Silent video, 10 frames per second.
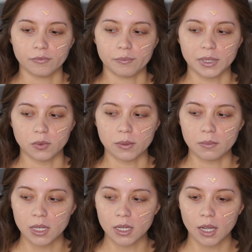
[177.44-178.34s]
Between
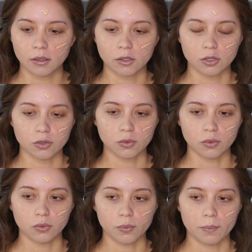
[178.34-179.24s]
me and the
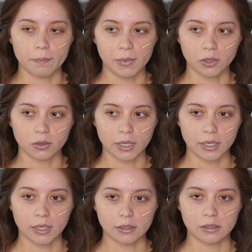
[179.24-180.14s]
2 middle
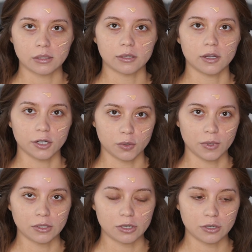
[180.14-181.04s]
kids, they're
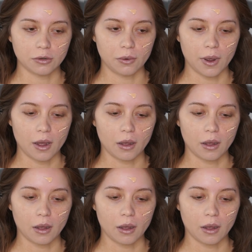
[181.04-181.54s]
twins too,